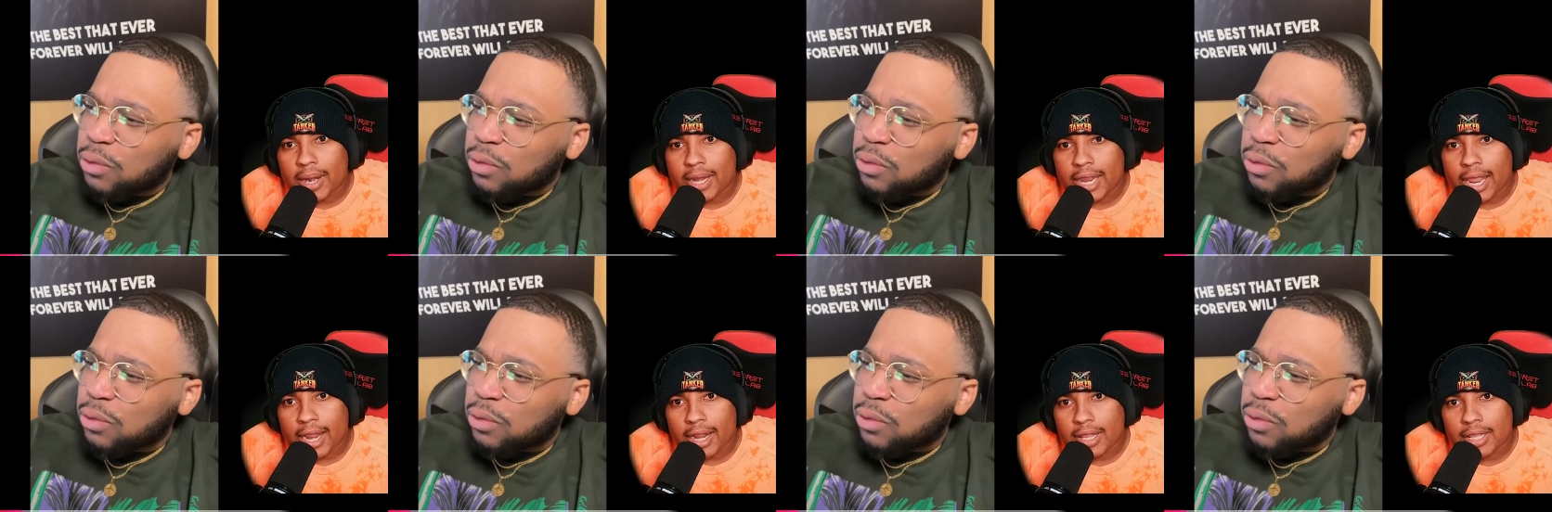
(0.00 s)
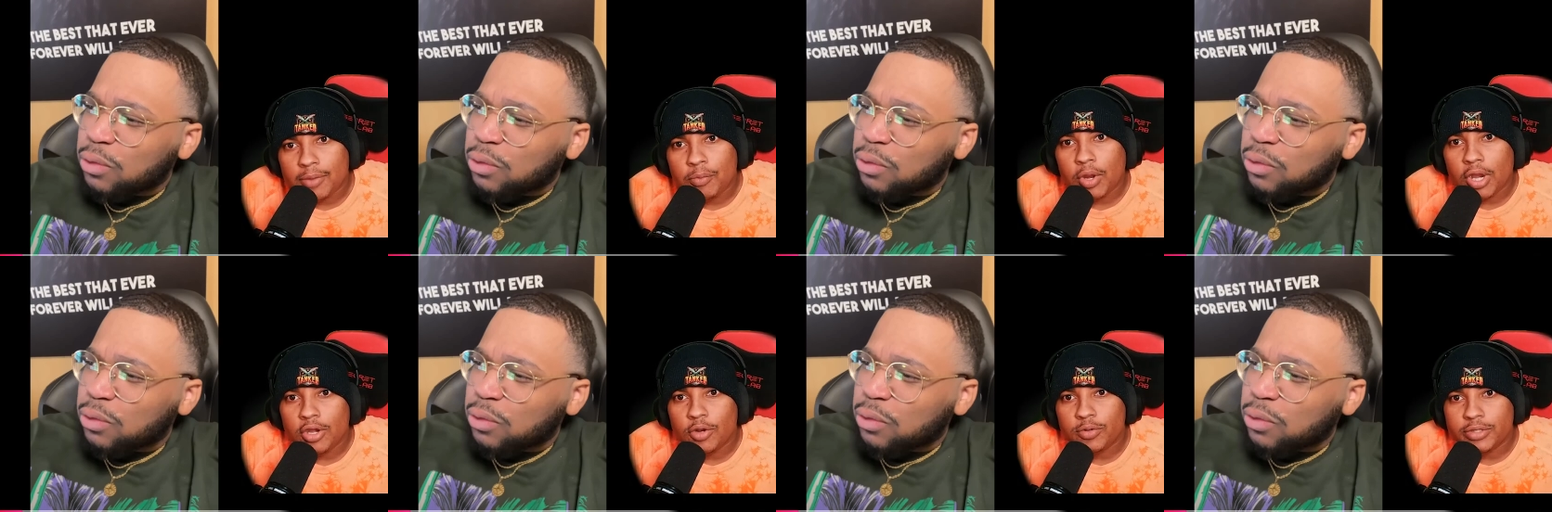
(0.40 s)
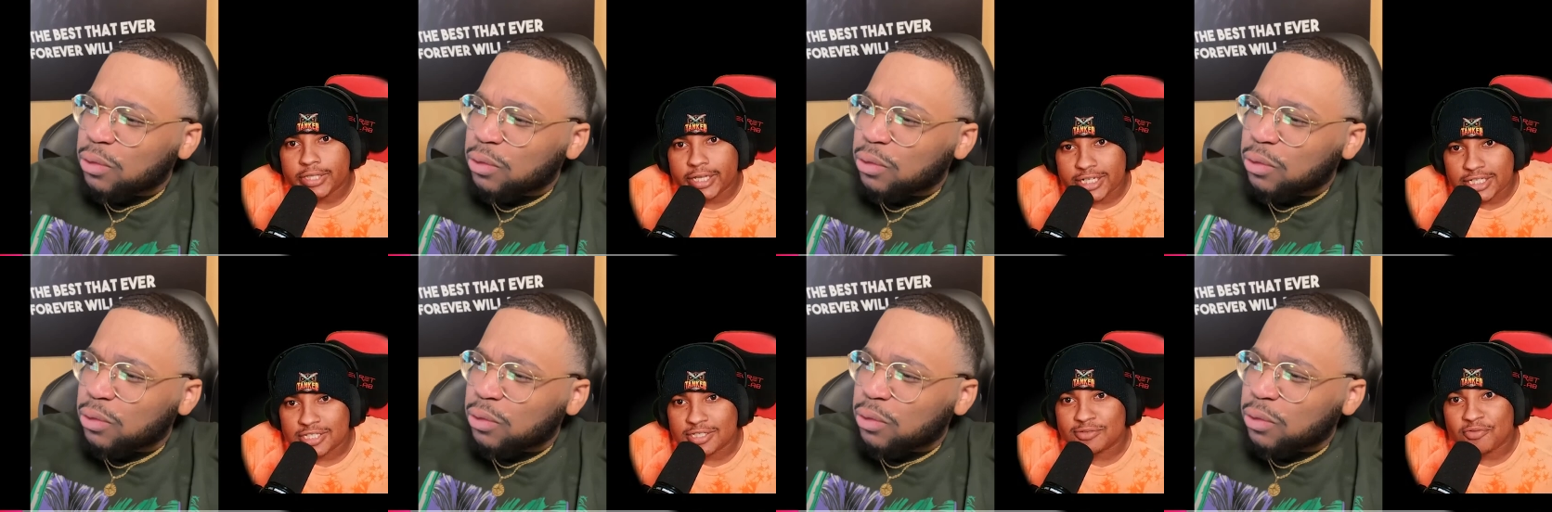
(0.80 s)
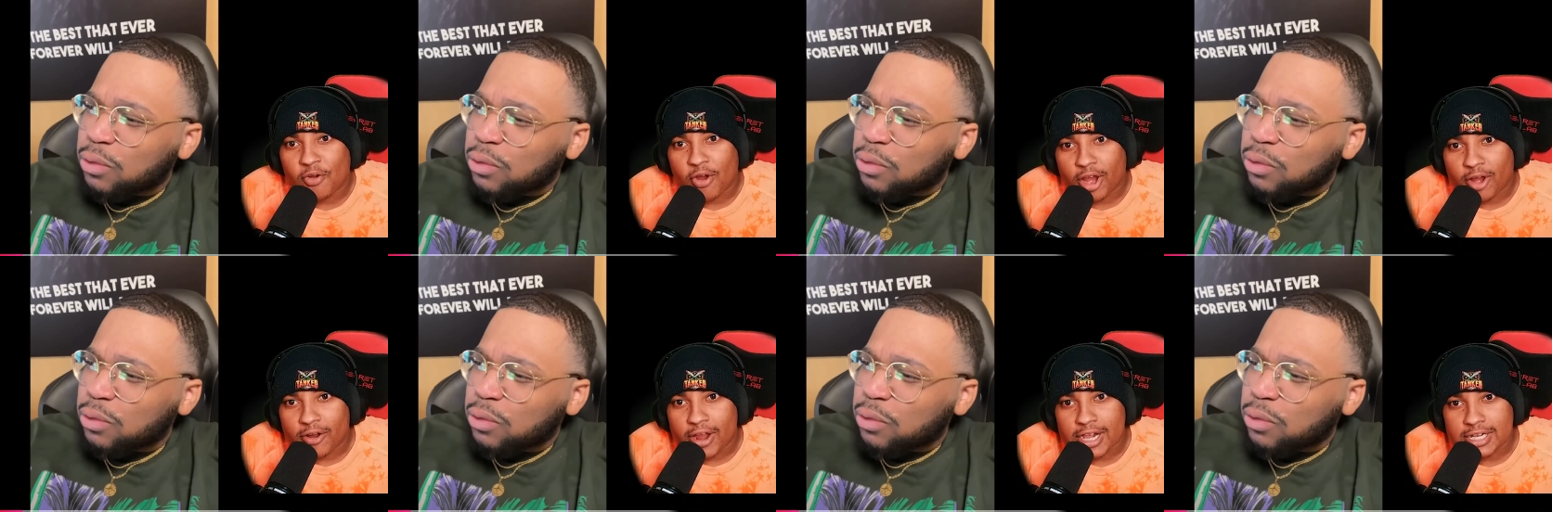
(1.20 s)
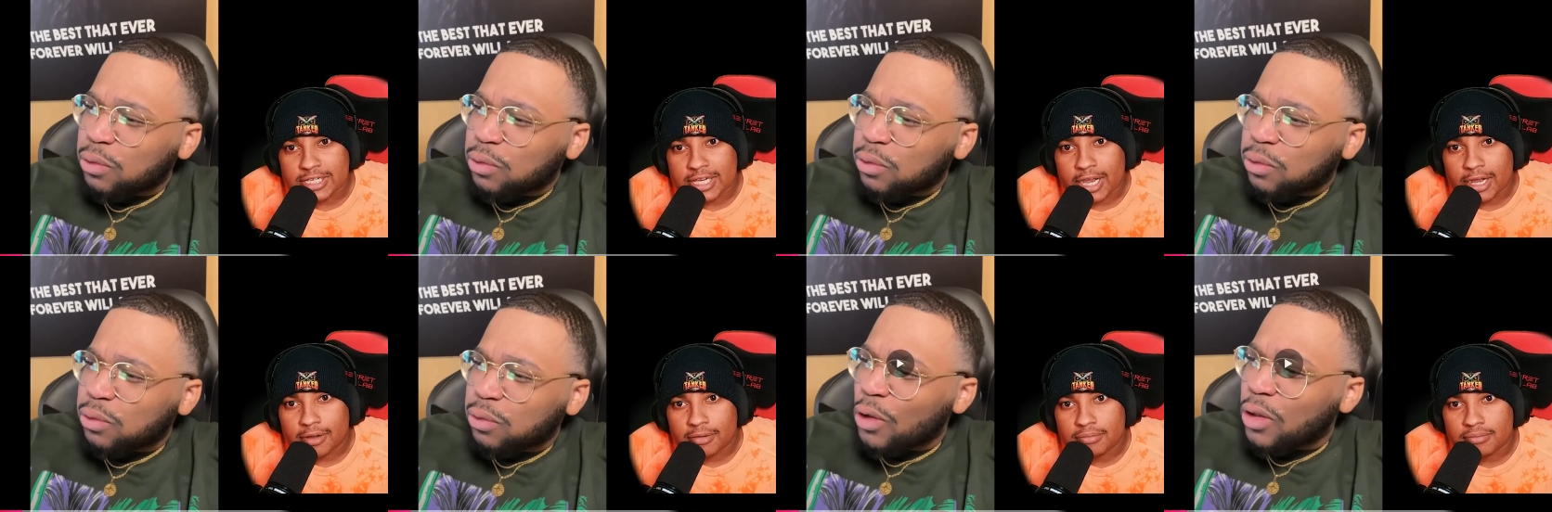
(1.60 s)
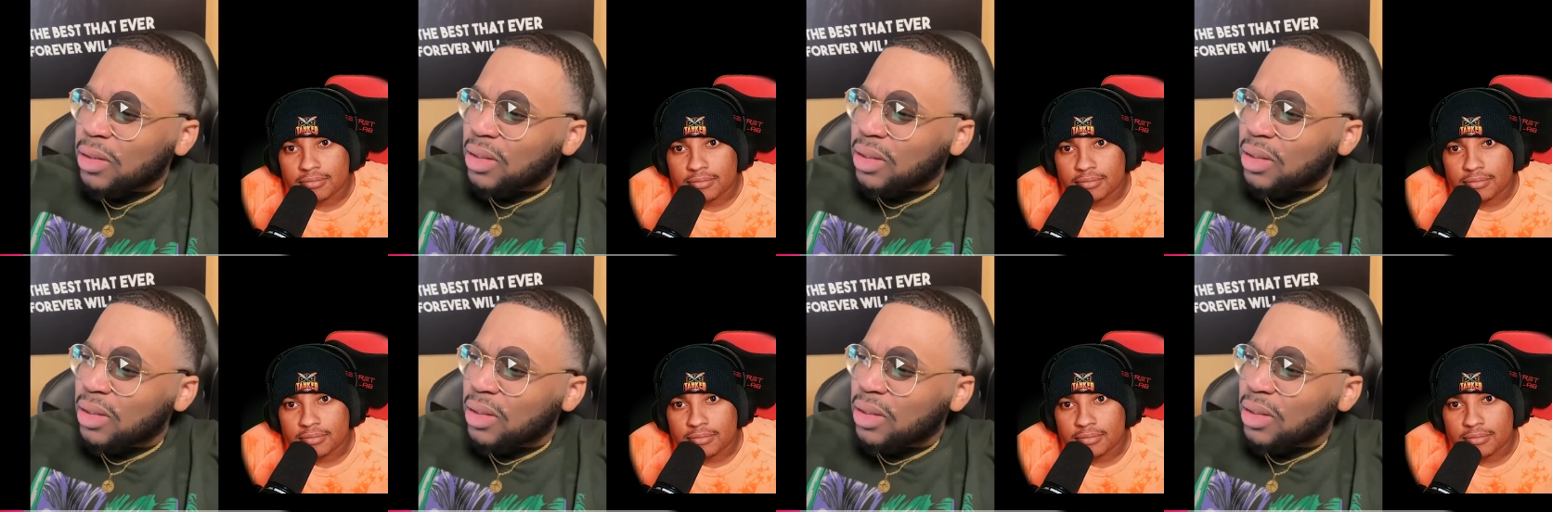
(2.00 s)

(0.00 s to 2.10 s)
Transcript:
Speaker 1: by that? Give me a new dentist before I crash out. To